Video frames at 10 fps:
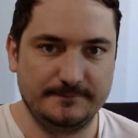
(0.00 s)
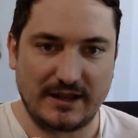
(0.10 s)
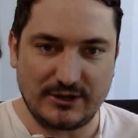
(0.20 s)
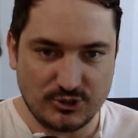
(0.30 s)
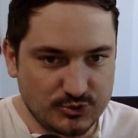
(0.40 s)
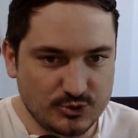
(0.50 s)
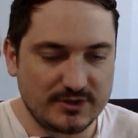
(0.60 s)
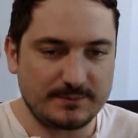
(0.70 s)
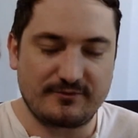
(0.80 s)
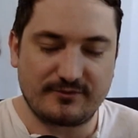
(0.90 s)
and you do
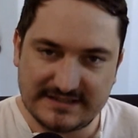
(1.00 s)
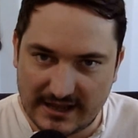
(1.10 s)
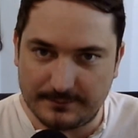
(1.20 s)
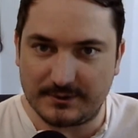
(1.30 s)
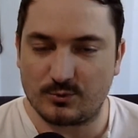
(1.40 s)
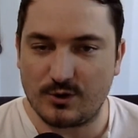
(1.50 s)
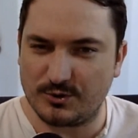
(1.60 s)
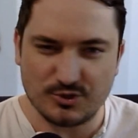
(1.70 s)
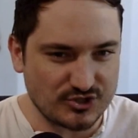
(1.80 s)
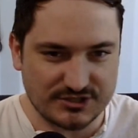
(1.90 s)
them every time in a row,
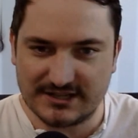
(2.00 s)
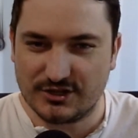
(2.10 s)
and you just